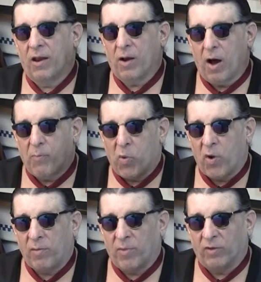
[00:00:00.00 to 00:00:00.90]

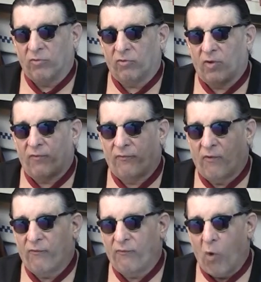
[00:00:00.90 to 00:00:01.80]
appointments
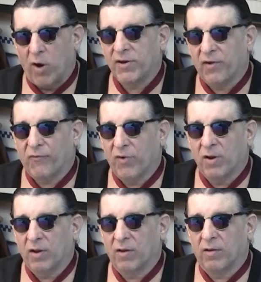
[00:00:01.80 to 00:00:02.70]
for 4
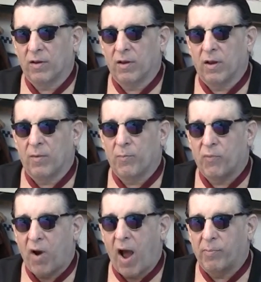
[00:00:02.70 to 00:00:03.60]
different
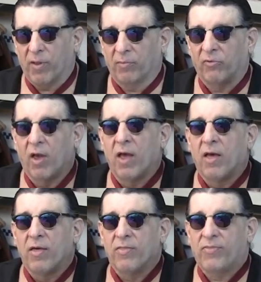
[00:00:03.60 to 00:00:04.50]
problems
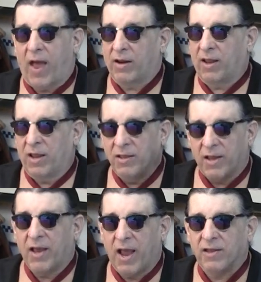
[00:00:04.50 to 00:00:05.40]
that in
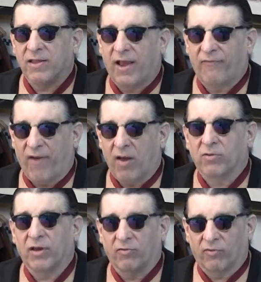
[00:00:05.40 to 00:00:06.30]
the end they
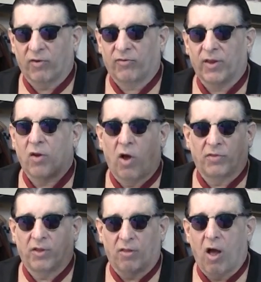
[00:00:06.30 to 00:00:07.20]
found existed
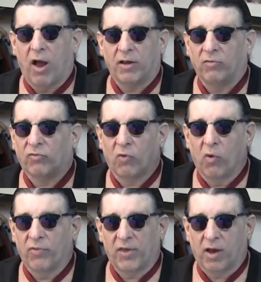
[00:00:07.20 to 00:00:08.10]
on the lines
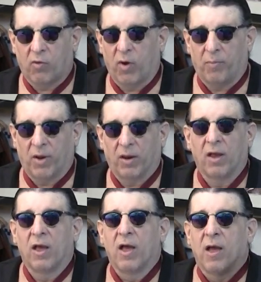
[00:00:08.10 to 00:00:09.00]
or the equipment?
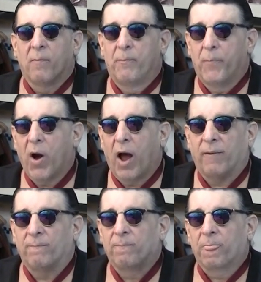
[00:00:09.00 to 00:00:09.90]

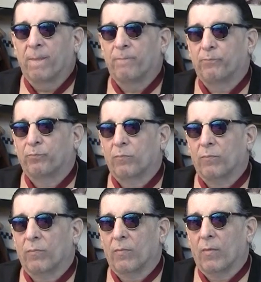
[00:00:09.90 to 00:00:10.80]
But
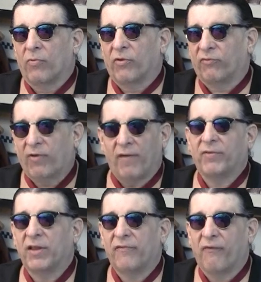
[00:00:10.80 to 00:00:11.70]
the
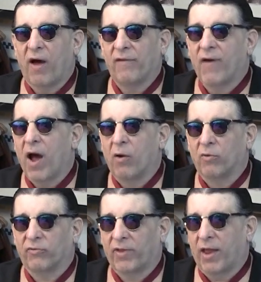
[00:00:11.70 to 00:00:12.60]
75
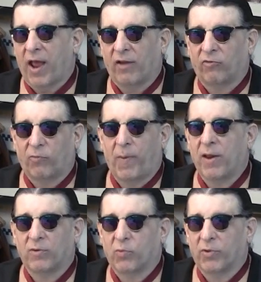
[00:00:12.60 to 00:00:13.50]
hours that I
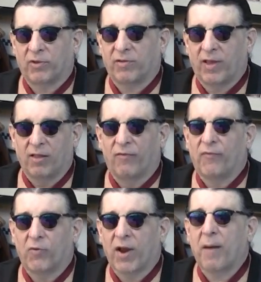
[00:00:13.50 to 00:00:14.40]
spent with the
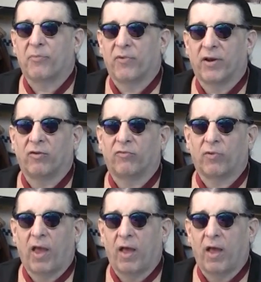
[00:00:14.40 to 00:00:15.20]
telephone operators,